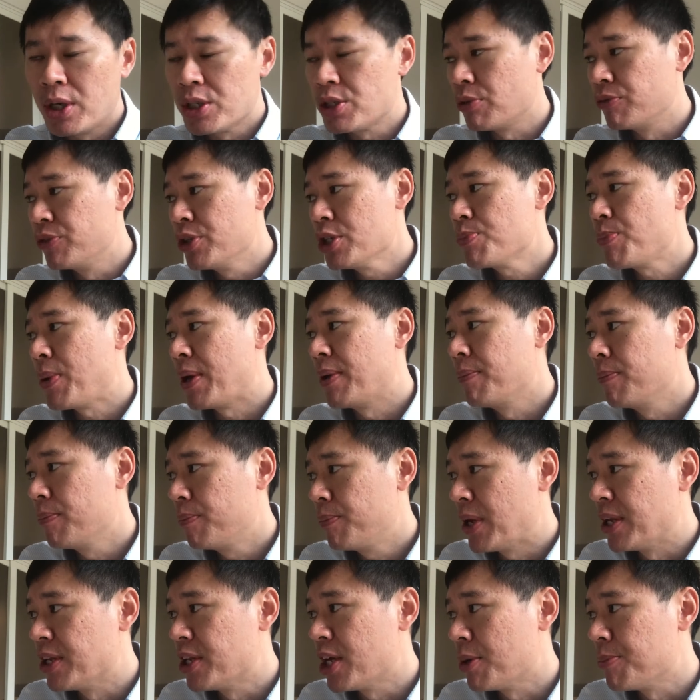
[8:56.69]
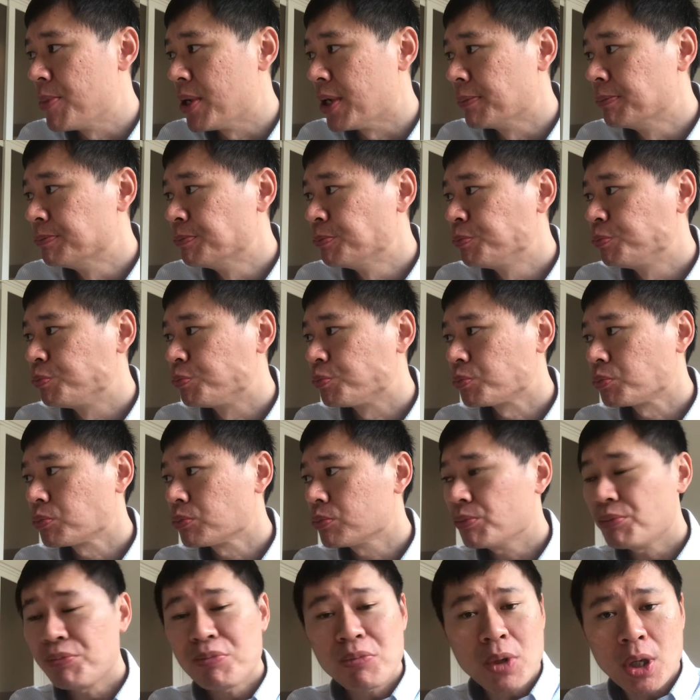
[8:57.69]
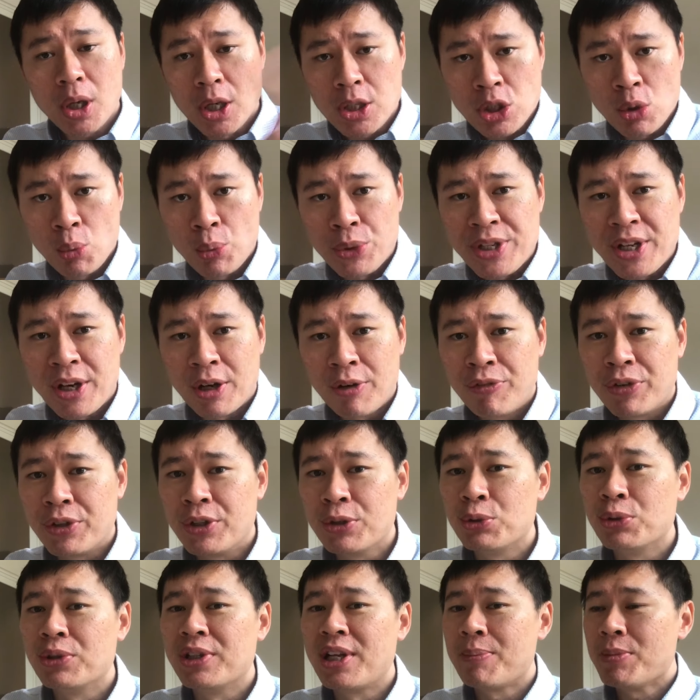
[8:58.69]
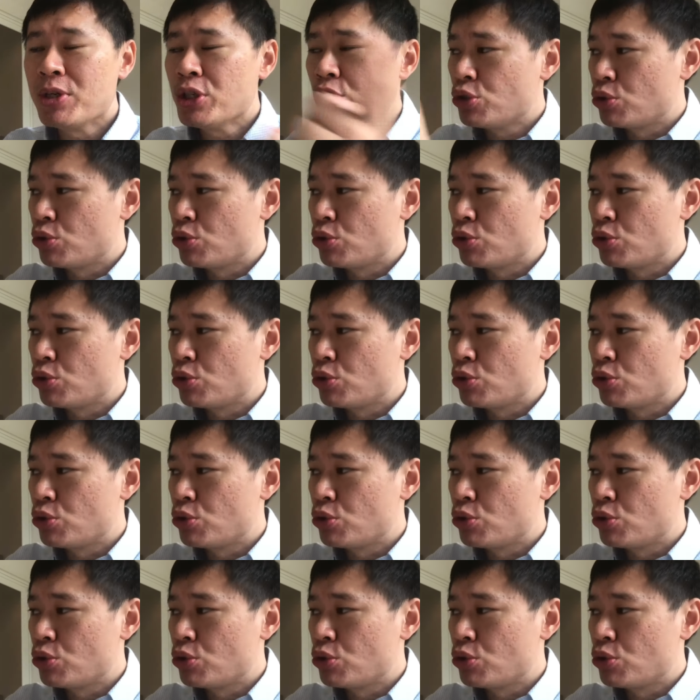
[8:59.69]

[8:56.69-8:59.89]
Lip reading: as of this pandemic. So without further ado, let me